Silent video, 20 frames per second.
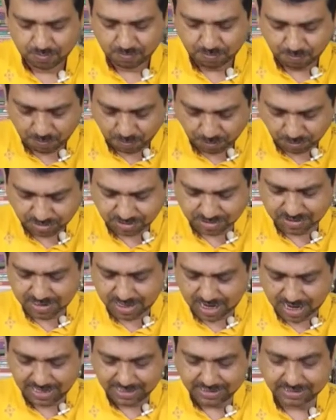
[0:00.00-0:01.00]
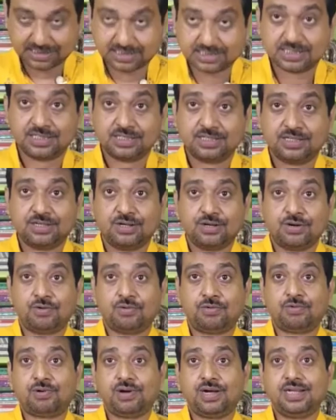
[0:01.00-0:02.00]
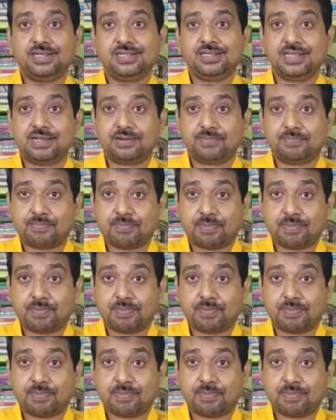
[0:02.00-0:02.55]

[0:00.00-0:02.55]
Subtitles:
Both died while their